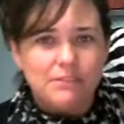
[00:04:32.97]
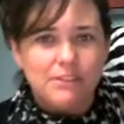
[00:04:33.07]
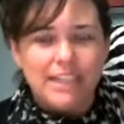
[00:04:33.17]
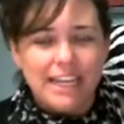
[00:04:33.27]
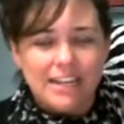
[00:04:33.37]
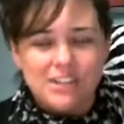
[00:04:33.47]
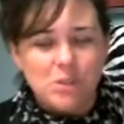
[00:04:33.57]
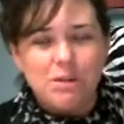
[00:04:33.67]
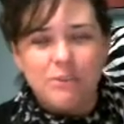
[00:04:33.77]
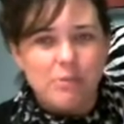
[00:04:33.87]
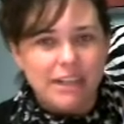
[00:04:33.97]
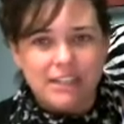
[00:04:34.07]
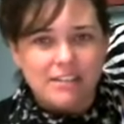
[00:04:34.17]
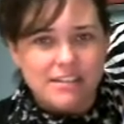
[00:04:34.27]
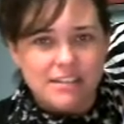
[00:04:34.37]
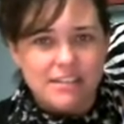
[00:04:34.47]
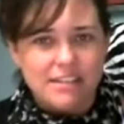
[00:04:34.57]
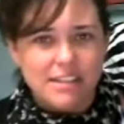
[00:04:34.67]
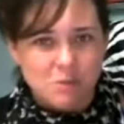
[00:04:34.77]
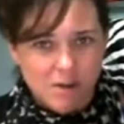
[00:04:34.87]
you can't assume everybody else
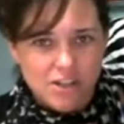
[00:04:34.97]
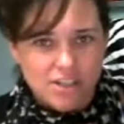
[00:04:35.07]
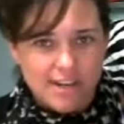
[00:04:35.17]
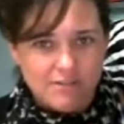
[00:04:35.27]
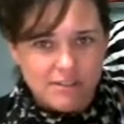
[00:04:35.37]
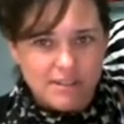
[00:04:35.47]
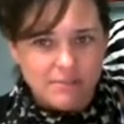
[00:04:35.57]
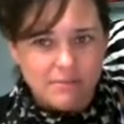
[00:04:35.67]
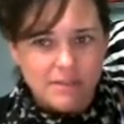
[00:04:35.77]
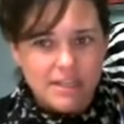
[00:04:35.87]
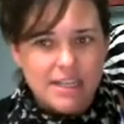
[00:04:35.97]
is watching after them.